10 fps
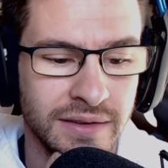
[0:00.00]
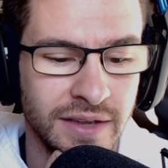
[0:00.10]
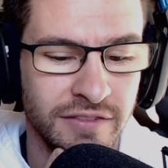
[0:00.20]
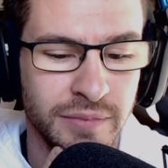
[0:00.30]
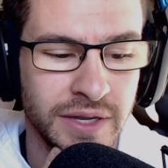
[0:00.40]

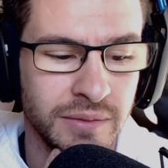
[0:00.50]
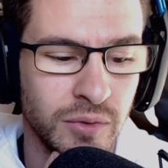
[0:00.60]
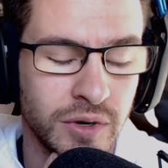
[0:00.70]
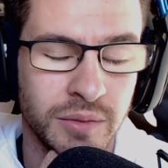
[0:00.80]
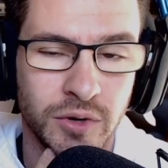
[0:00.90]
have been
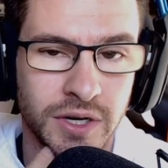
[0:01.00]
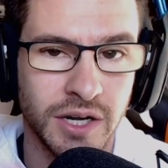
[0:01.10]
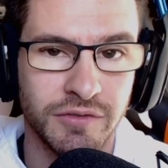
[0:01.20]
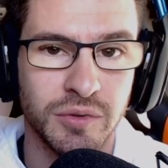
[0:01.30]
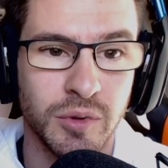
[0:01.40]
more and more
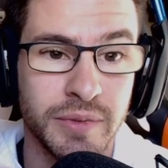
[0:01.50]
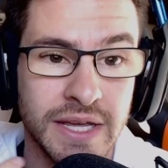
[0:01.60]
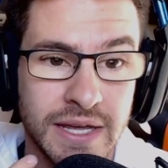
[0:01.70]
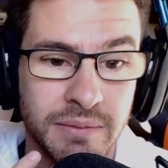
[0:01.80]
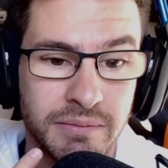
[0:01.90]
comfortable
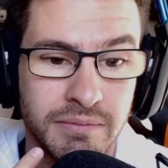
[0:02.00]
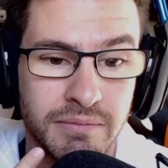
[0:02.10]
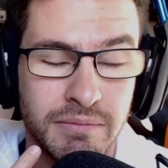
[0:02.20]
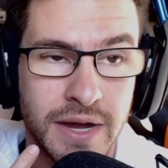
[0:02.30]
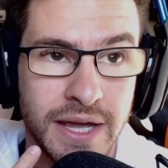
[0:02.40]
being in
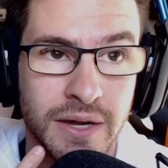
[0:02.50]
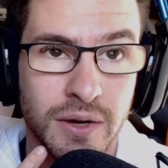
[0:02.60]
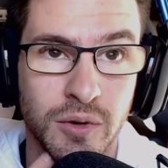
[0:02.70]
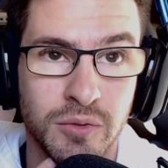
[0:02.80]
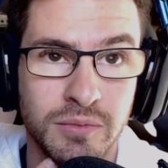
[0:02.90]
my
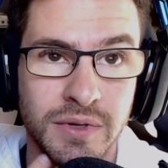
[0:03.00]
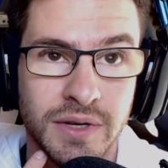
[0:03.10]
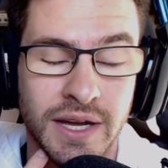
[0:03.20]
home,